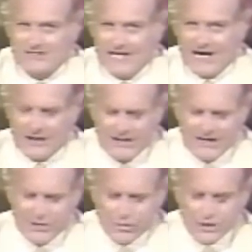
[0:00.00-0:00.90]
Now,
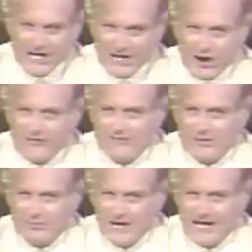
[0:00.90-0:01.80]
working off your
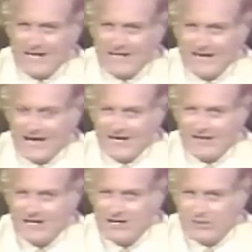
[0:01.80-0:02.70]
planning
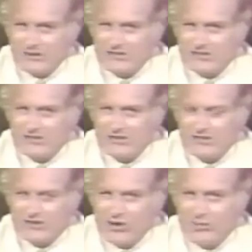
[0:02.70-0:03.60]
guide, what you do is
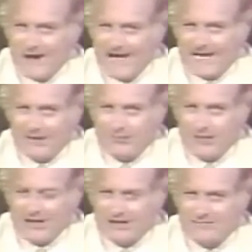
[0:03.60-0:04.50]
you go back and
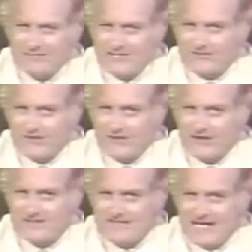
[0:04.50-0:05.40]
pick, just for
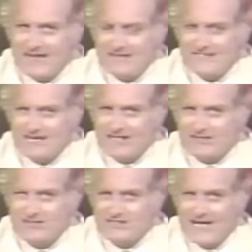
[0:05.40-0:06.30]
the sake of this
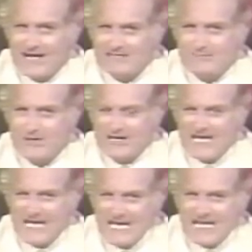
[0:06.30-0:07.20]
exercise, pick
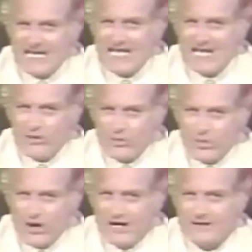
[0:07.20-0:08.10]
any
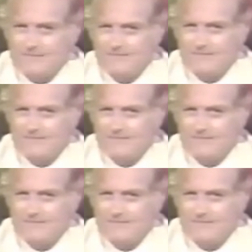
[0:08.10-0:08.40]
one